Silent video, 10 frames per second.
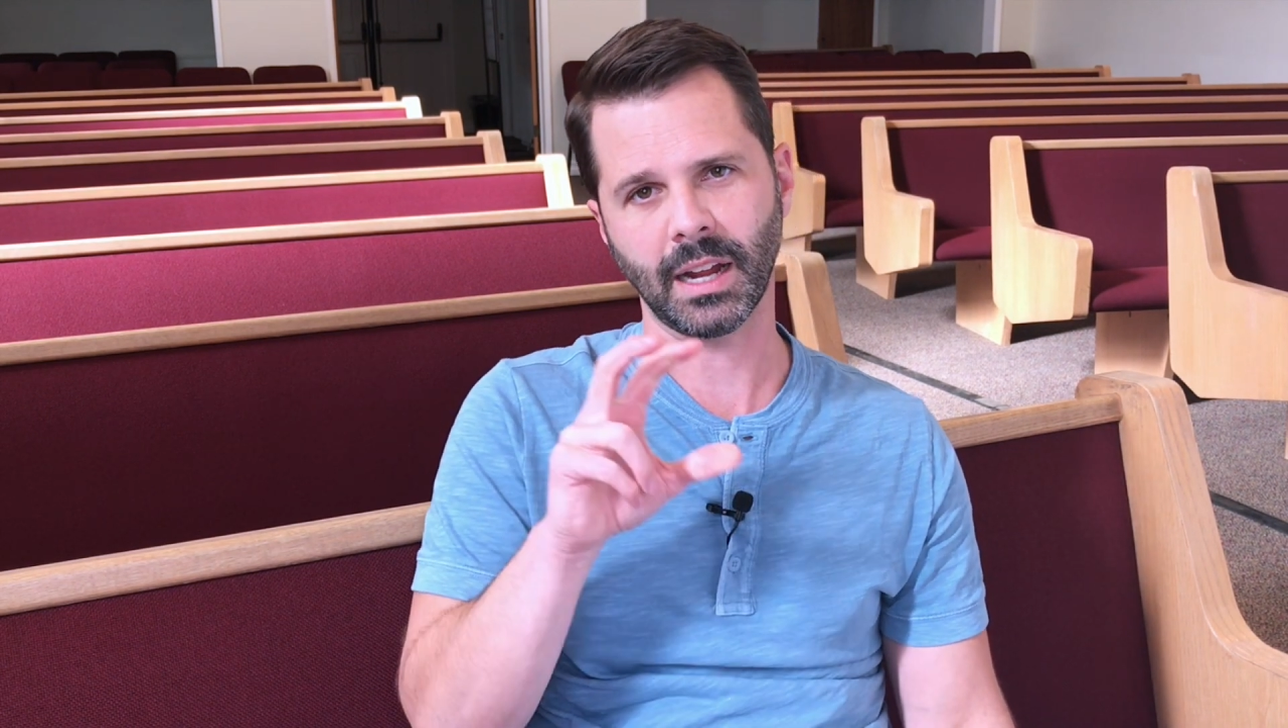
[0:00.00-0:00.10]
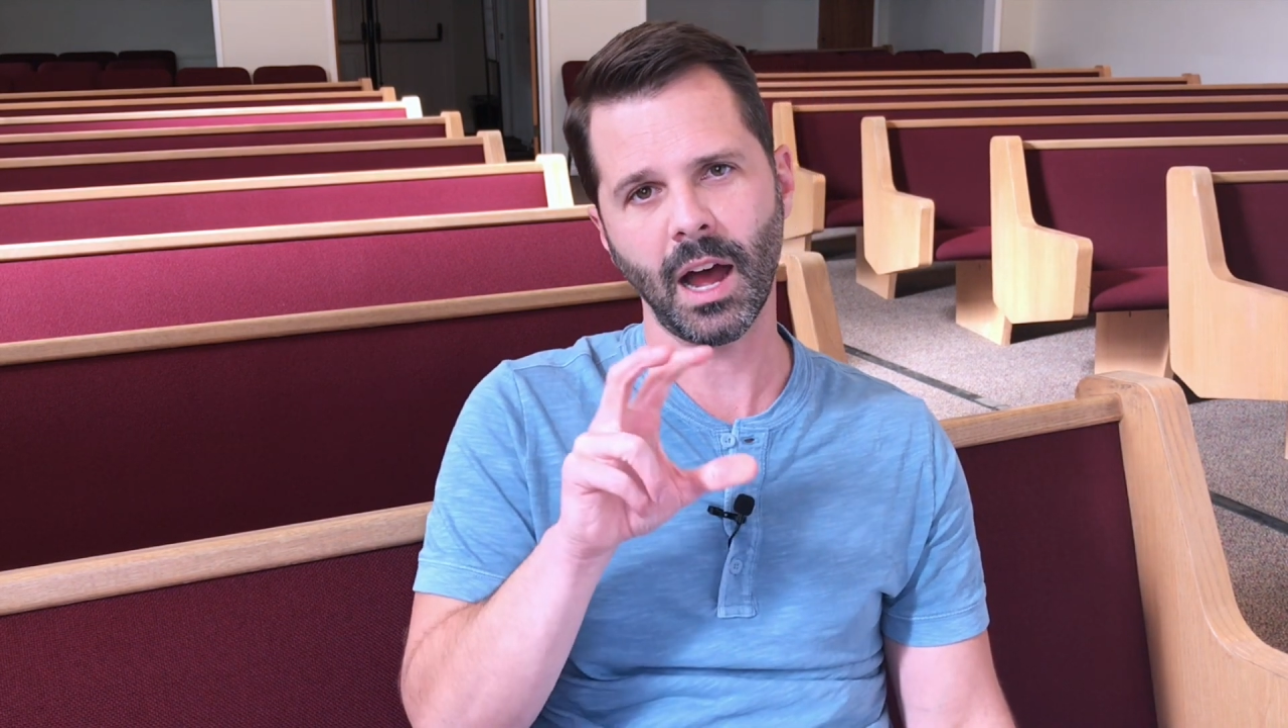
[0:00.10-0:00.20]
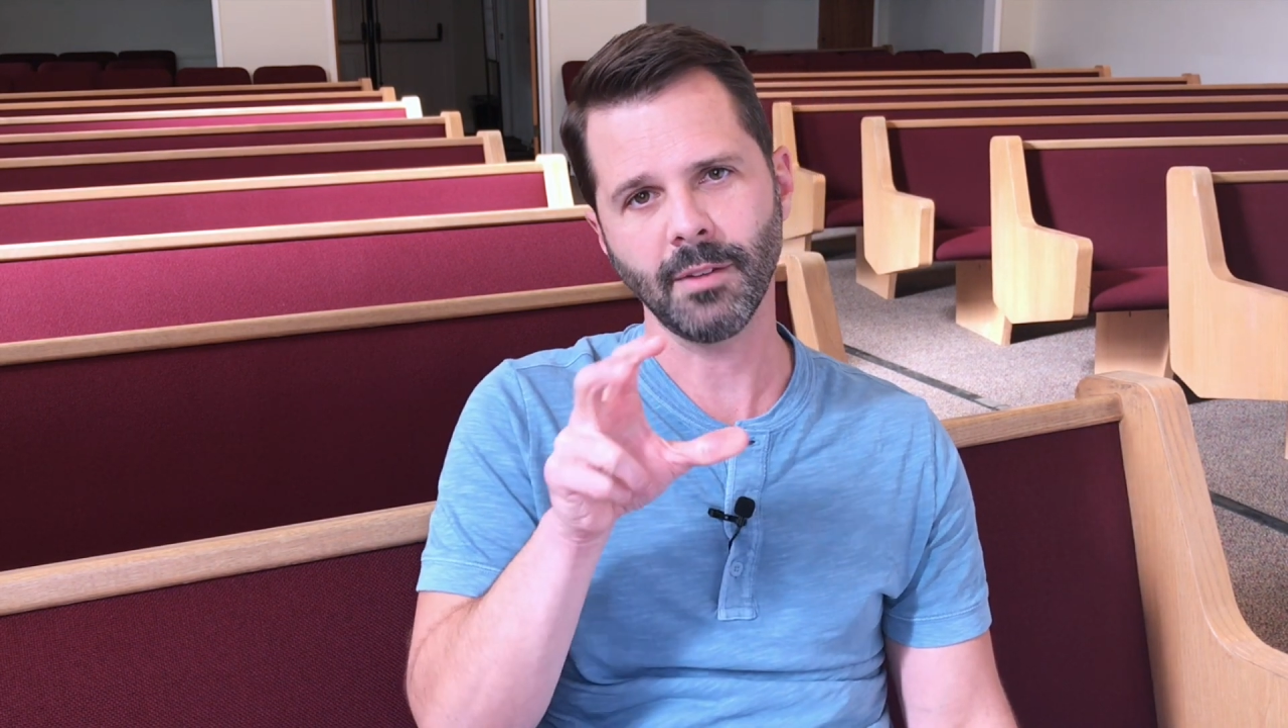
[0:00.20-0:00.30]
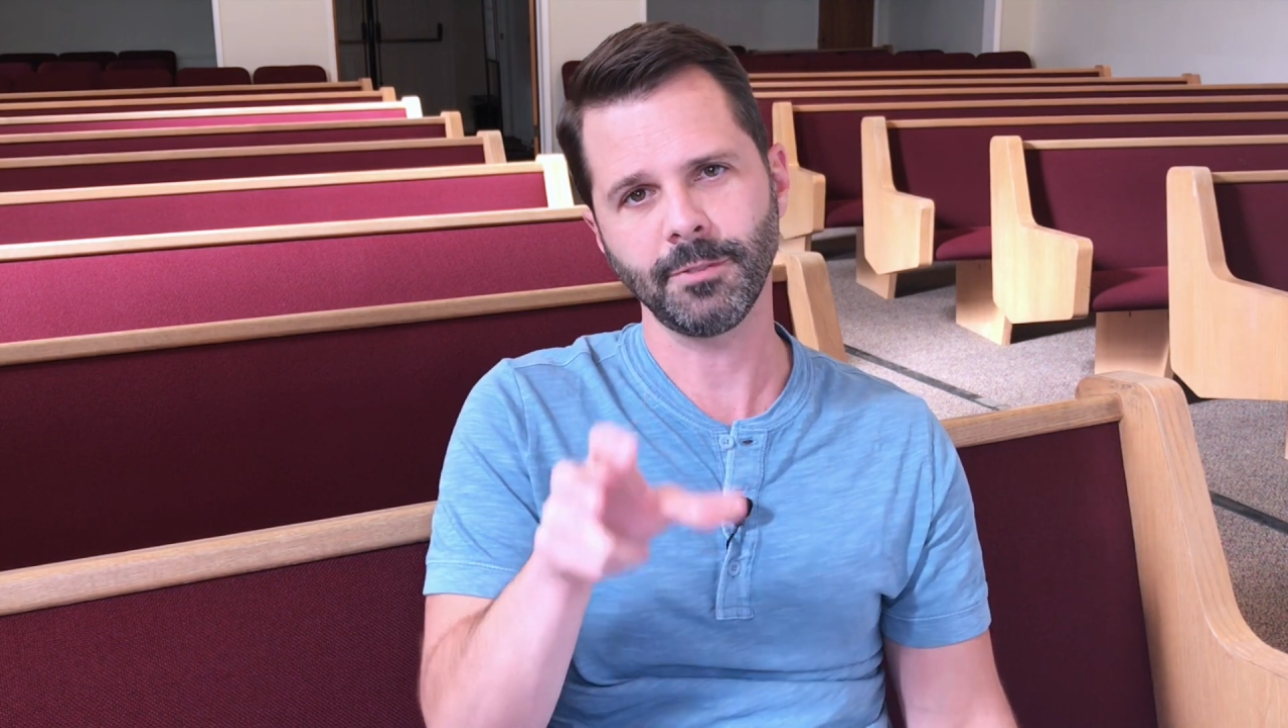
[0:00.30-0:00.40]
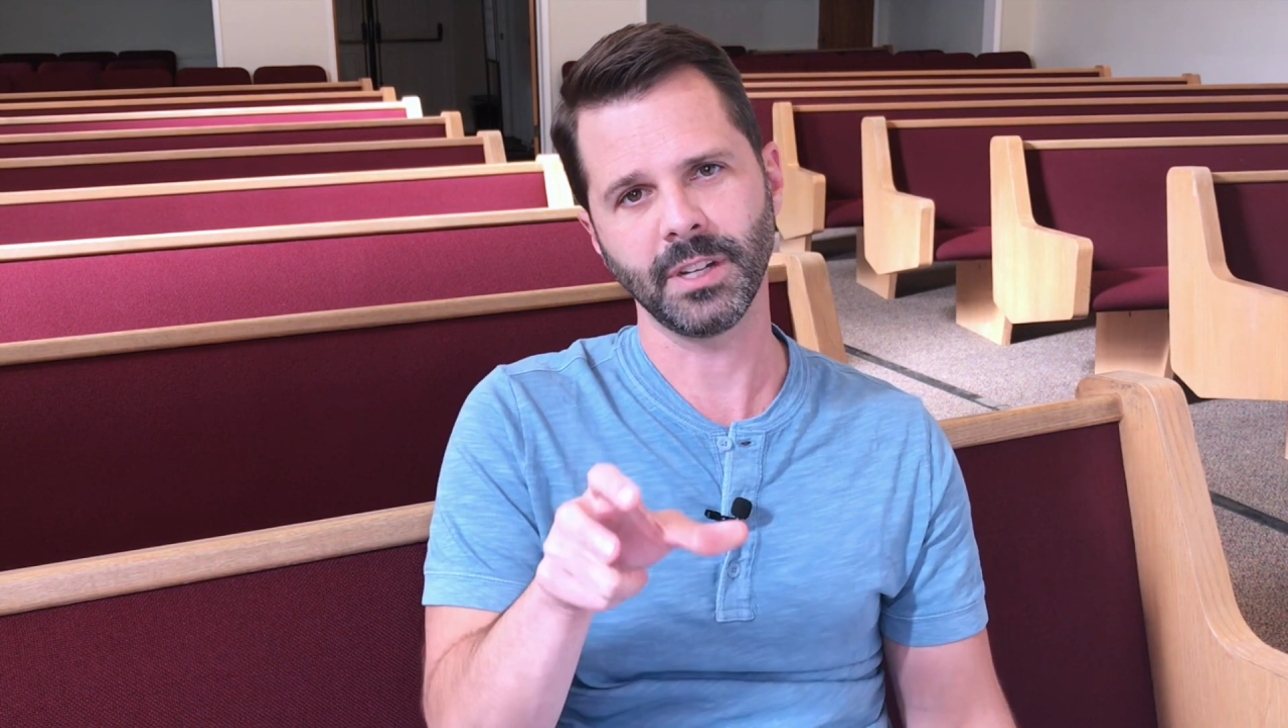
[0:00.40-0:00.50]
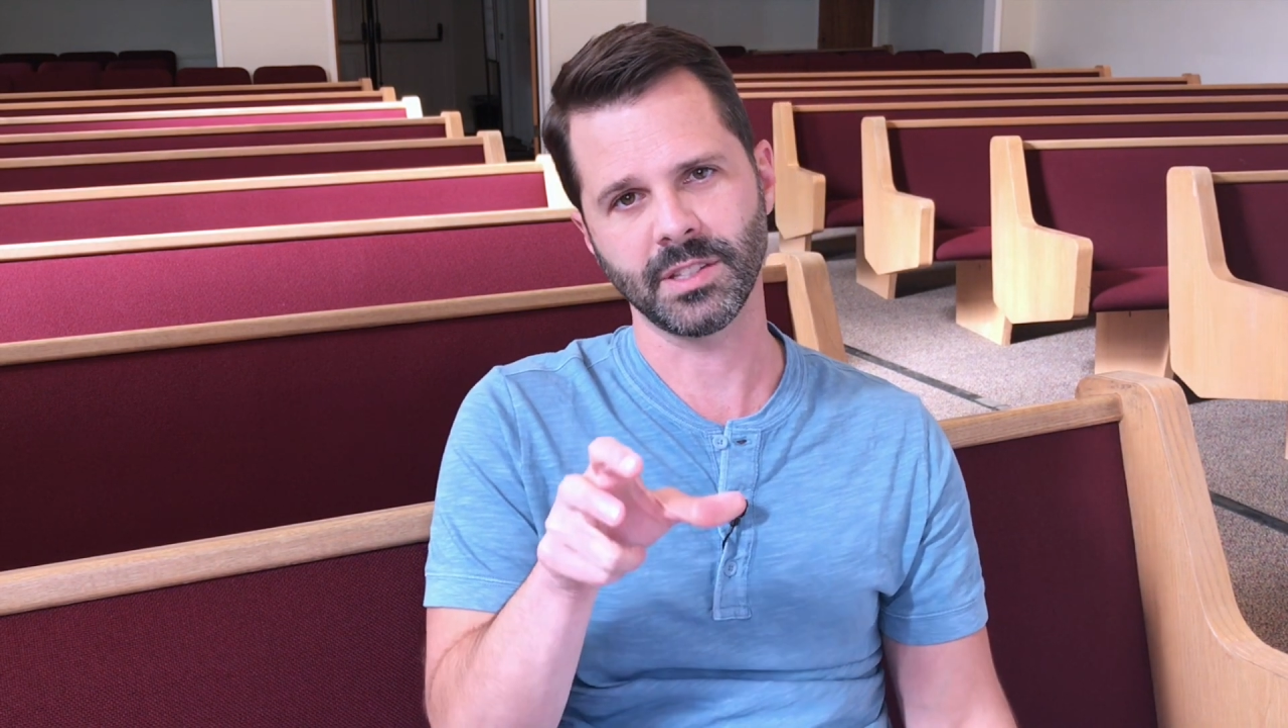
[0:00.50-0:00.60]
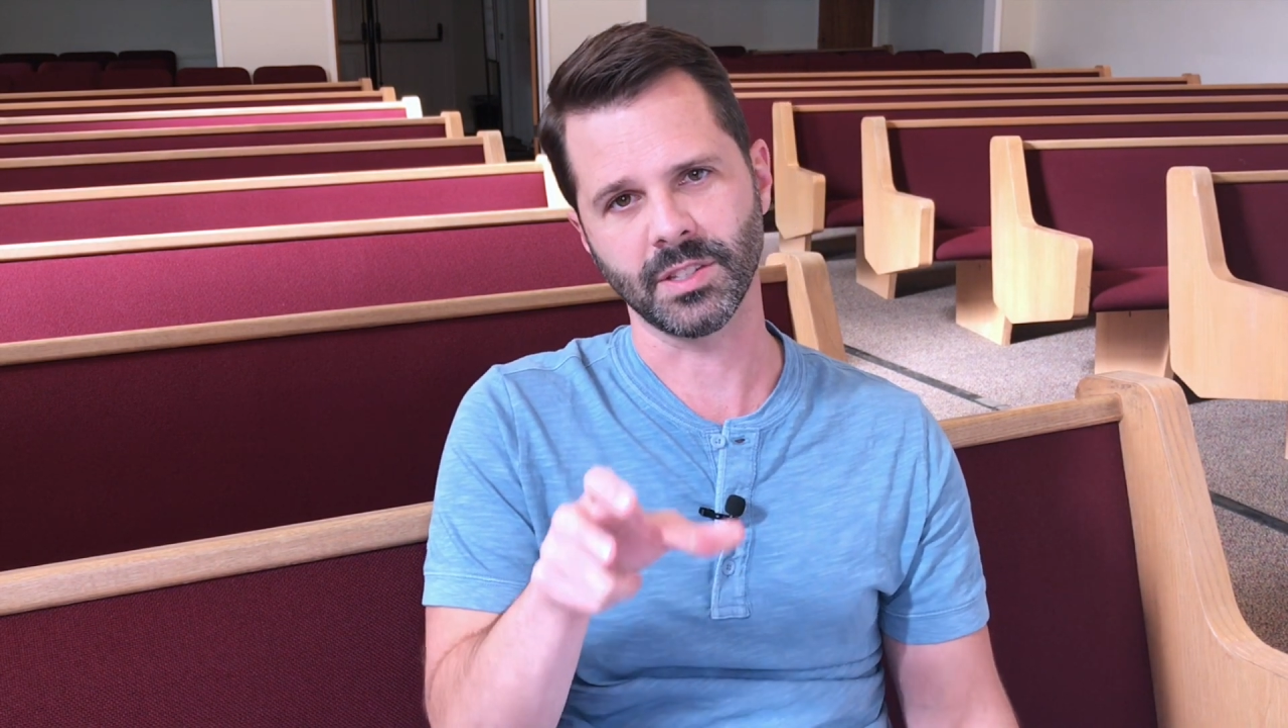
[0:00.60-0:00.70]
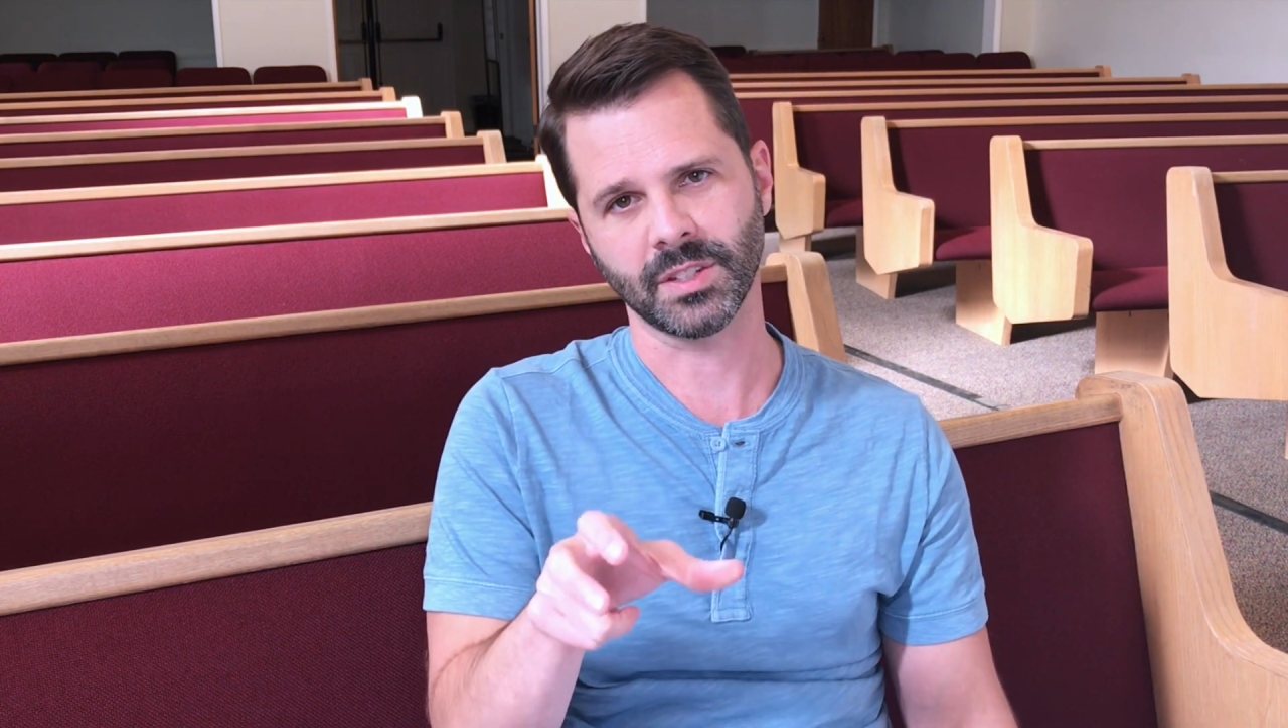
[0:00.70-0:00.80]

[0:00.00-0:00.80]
confidence is